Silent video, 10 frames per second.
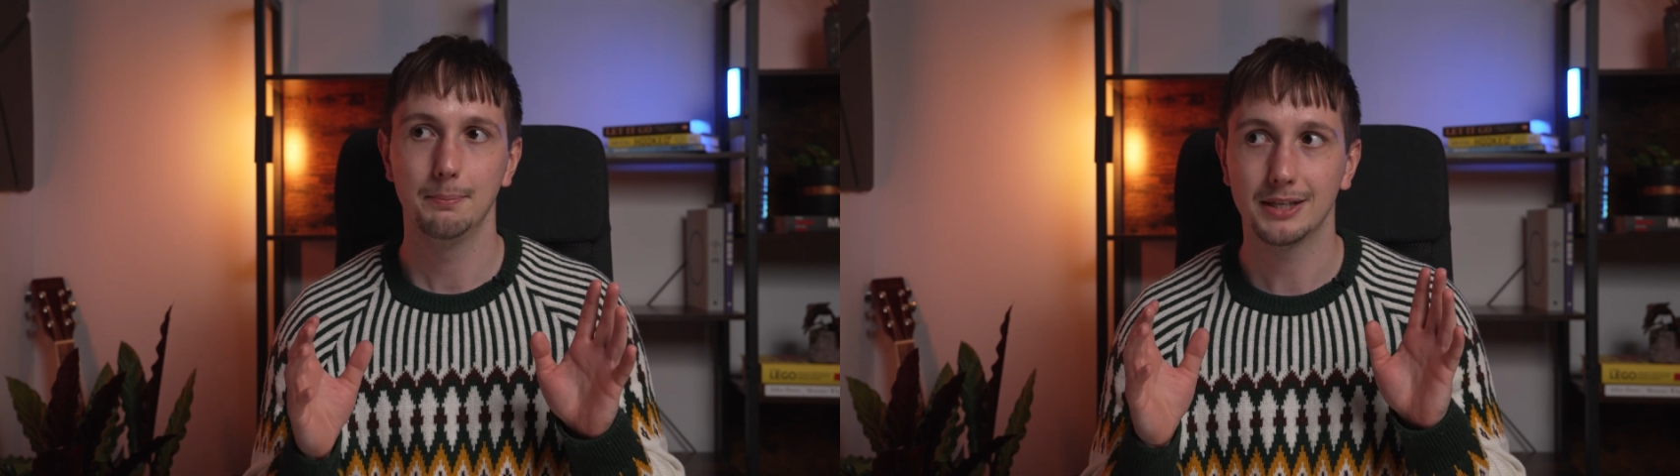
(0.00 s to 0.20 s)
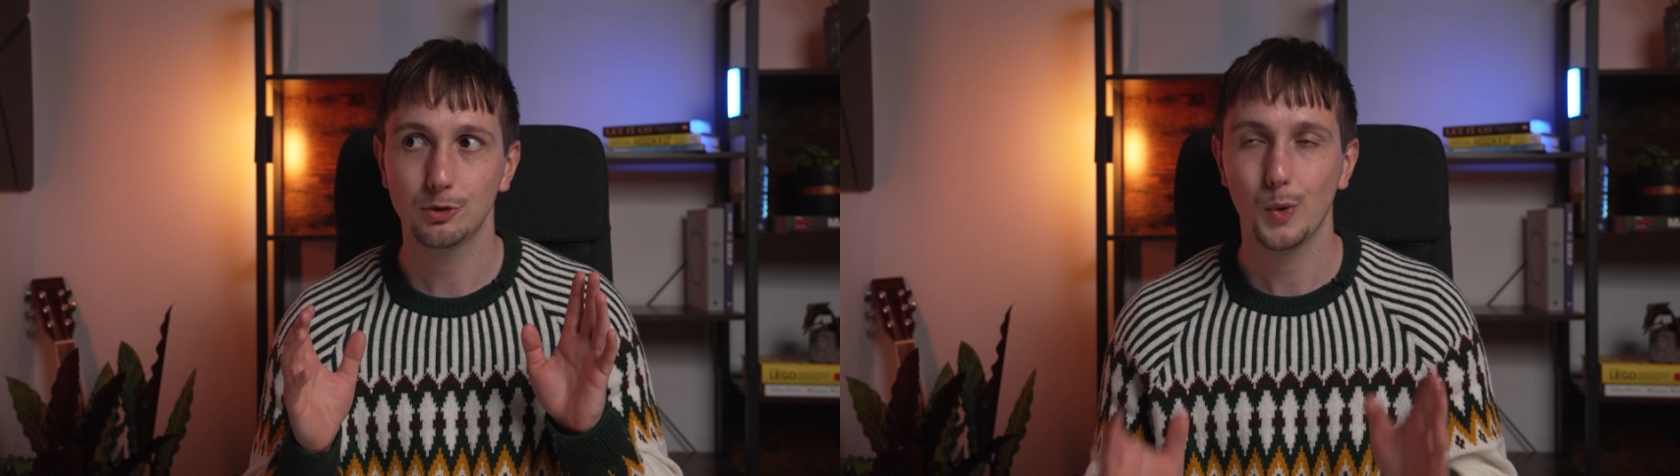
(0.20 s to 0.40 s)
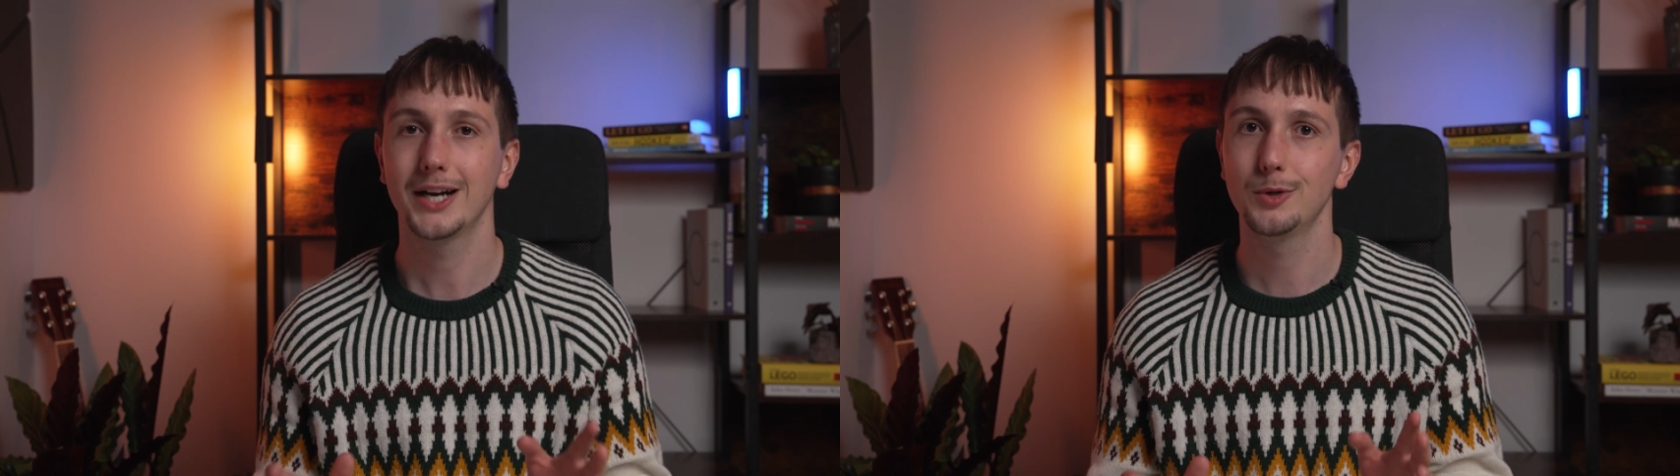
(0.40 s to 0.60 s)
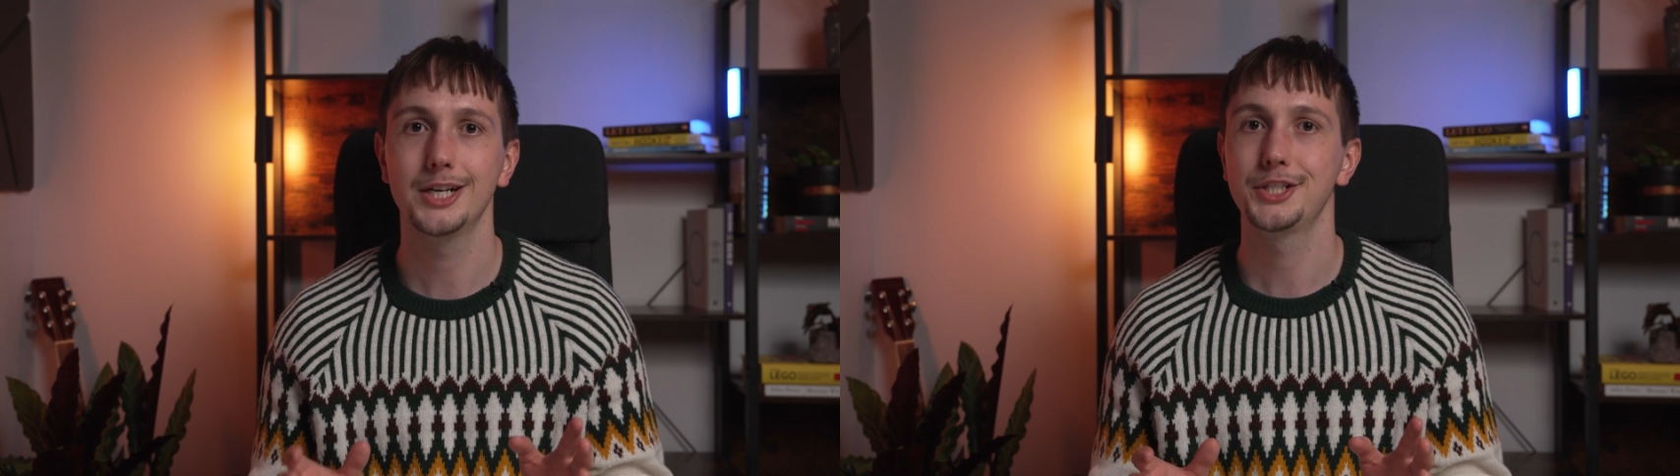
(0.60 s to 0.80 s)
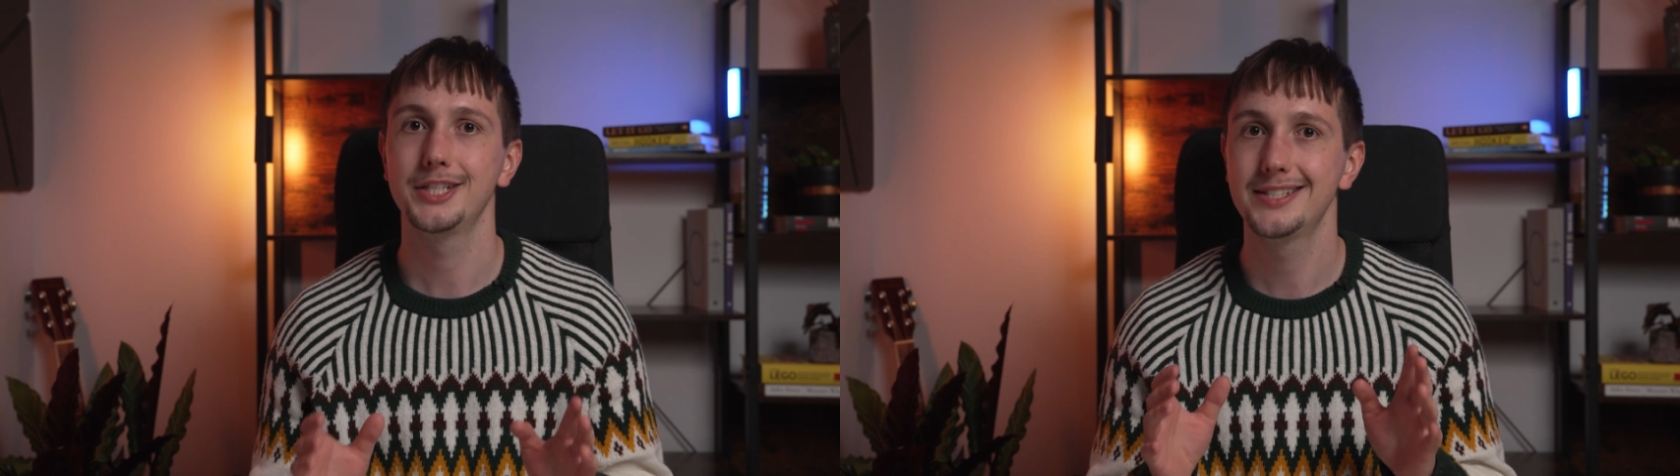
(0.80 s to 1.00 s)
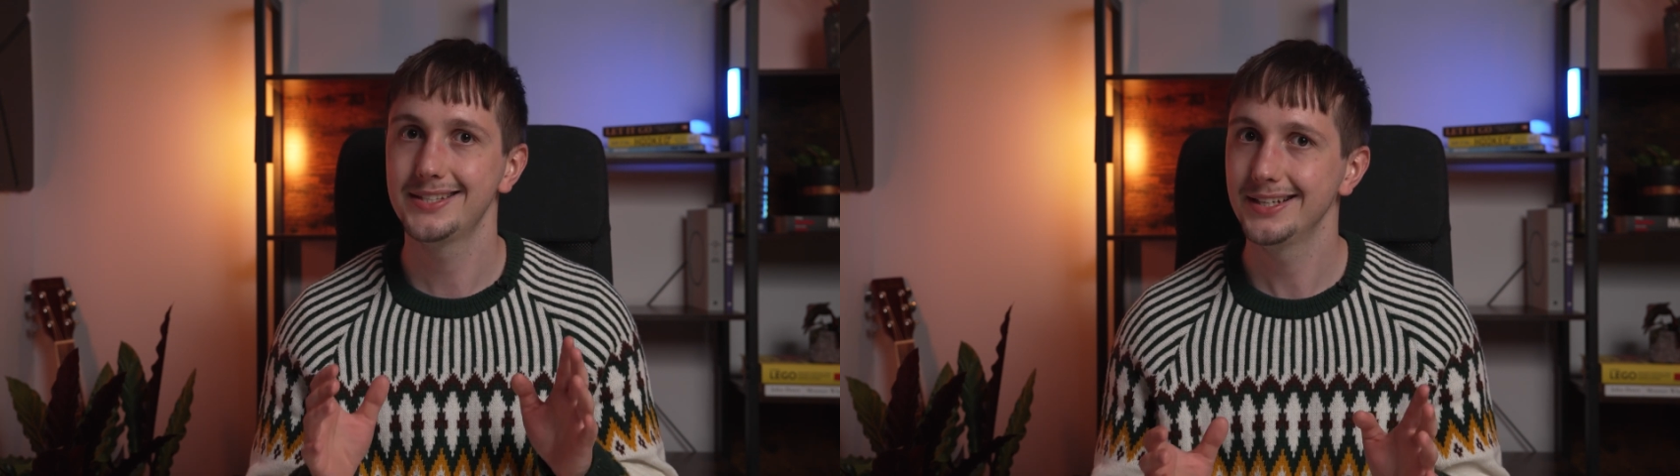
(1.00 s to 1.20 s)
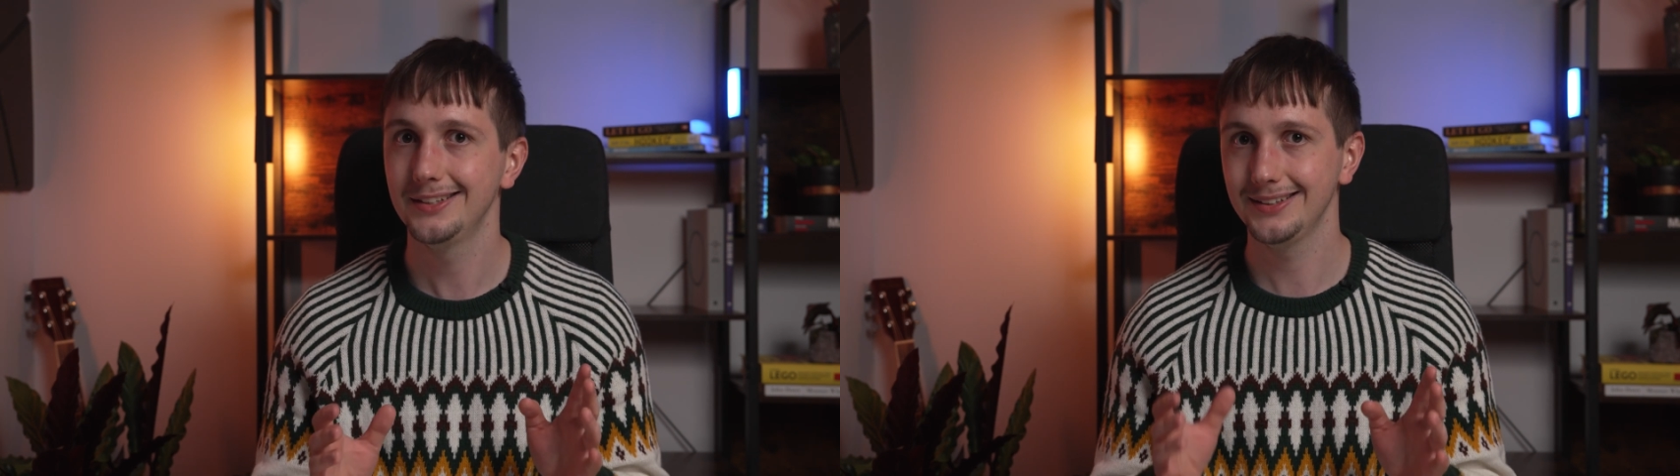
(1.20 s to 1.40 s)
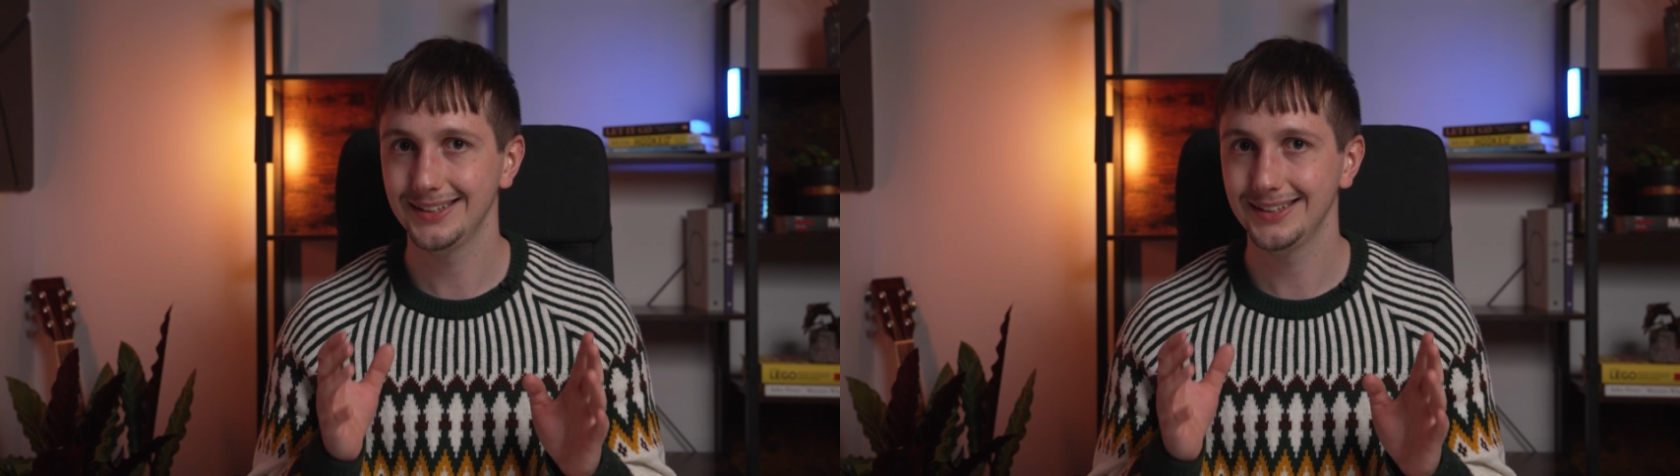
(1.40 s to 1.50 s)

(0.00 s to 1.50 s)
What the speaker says: But one question still